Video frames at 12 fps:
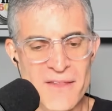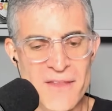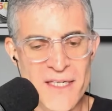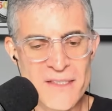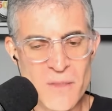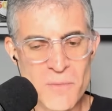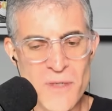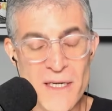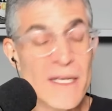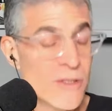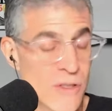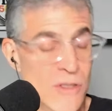that is almost
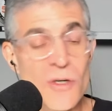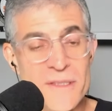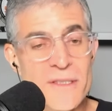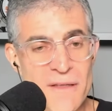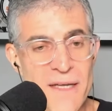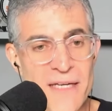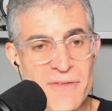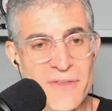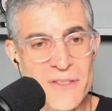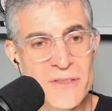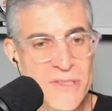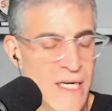in your earlier life,
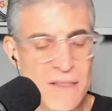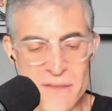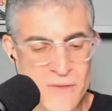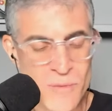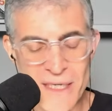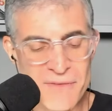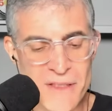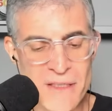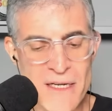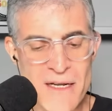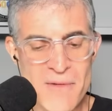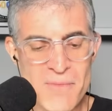in your childhood,
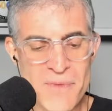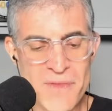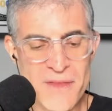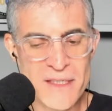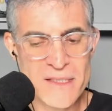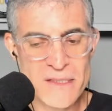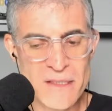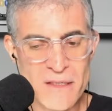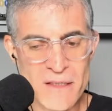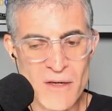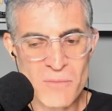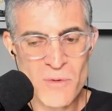whenever, that is
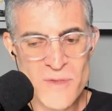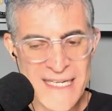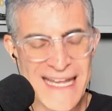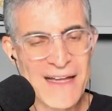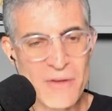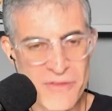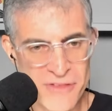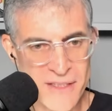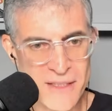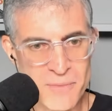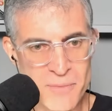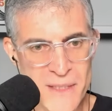almost
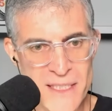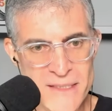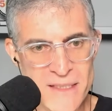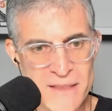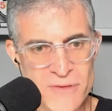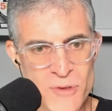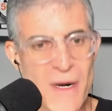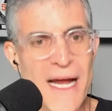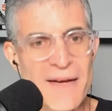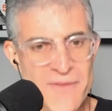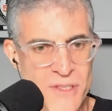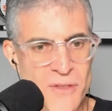healthy because it
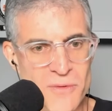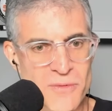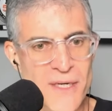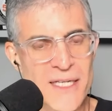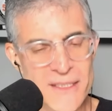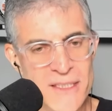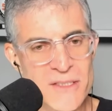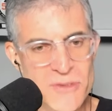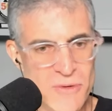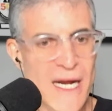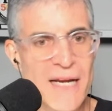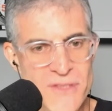drives you, right? It, it
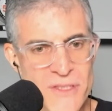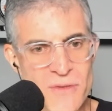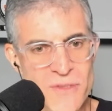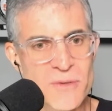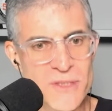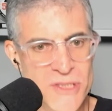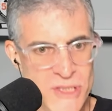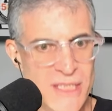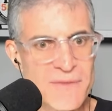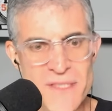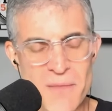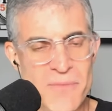drives you to
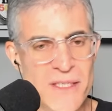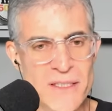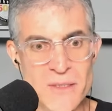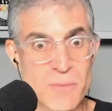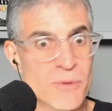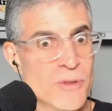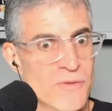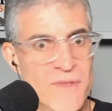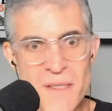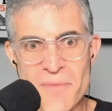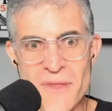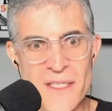achieve something, to prove
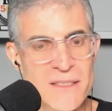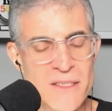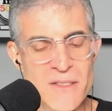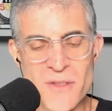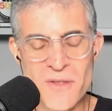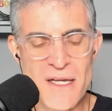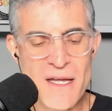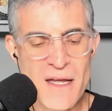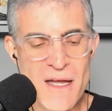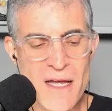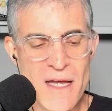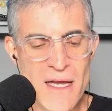something, to do.
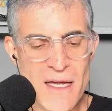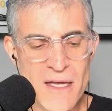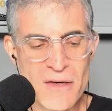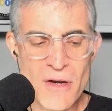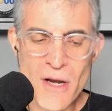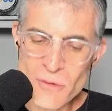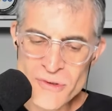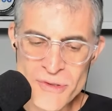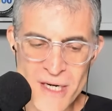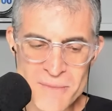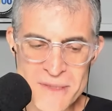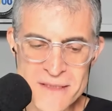No
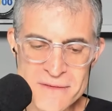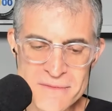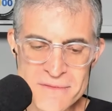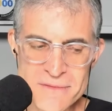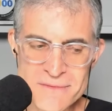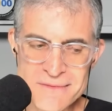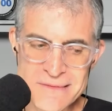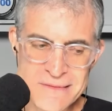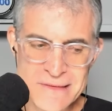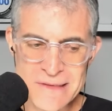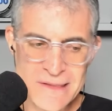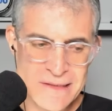trauma,
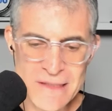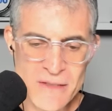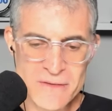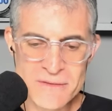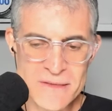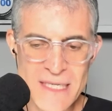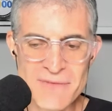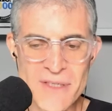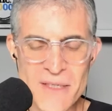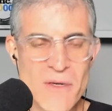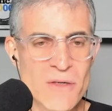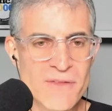no, not
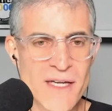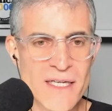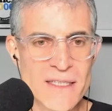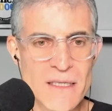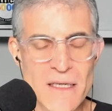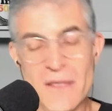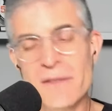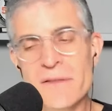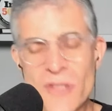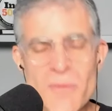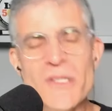very motivated. Too